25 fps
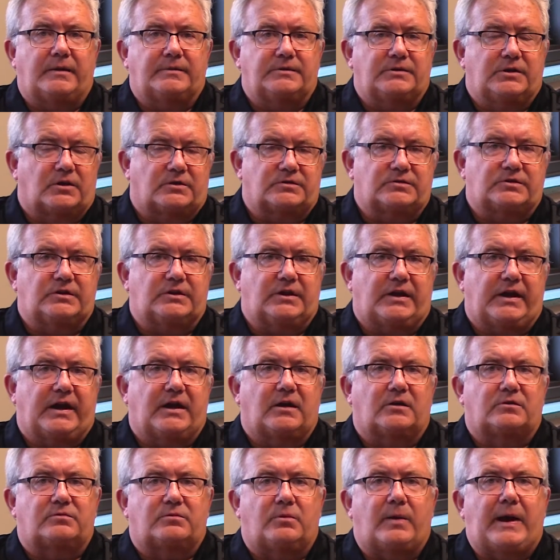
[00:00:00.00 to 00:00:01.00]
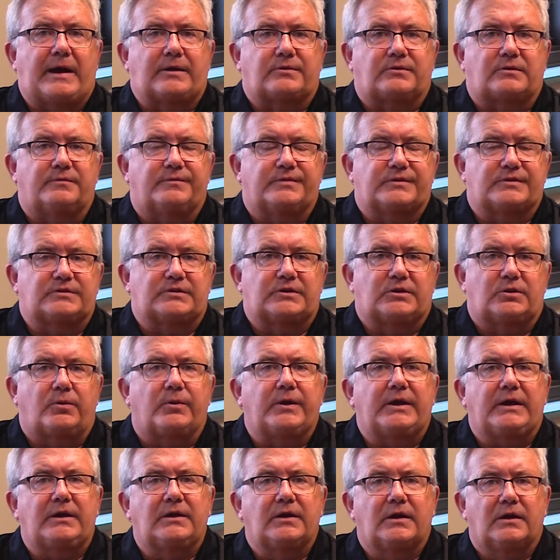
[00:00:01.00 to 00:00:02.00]
nursing care throughout the
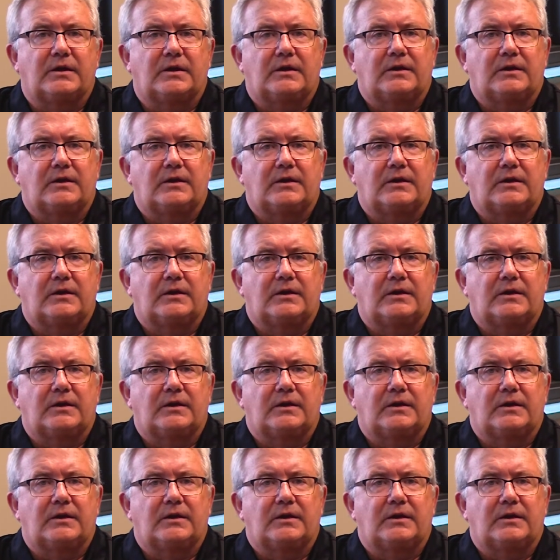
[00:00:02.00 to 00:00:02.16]
facility.